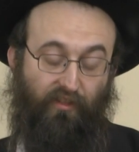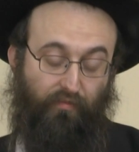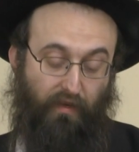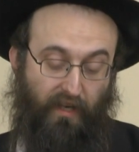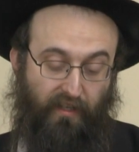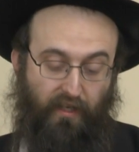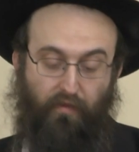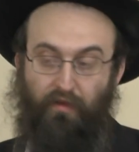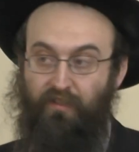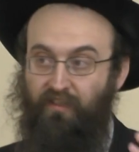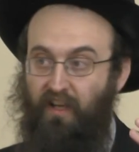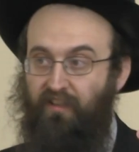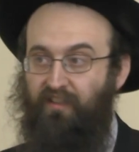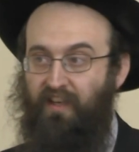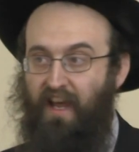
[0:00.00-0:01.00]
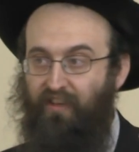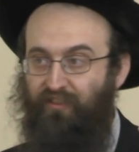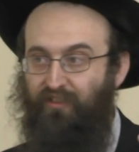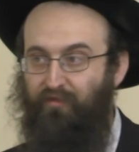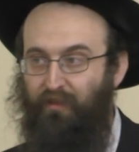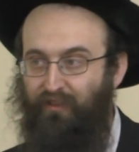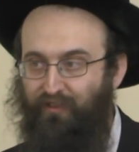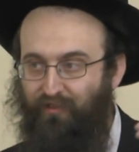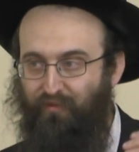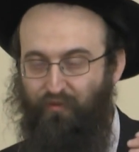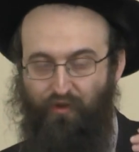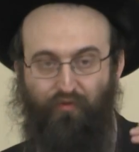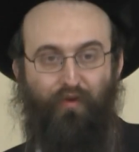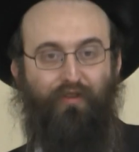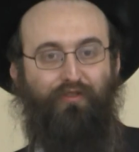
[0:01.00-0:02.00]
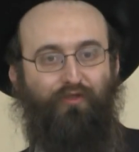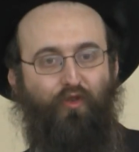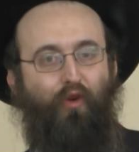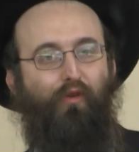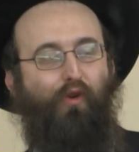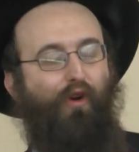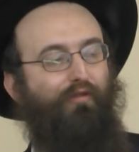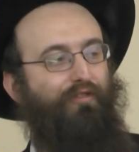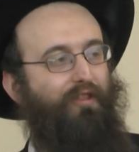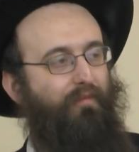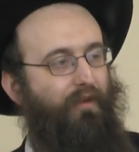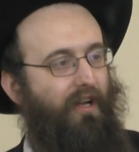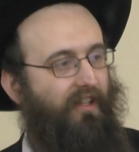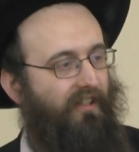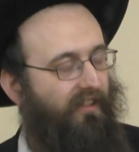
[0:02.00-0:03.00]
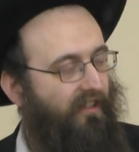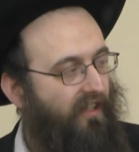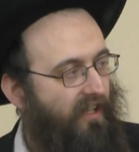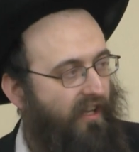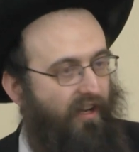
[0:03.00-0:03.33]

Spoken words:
by the Rebbe it's not standard, but which was often the bracha,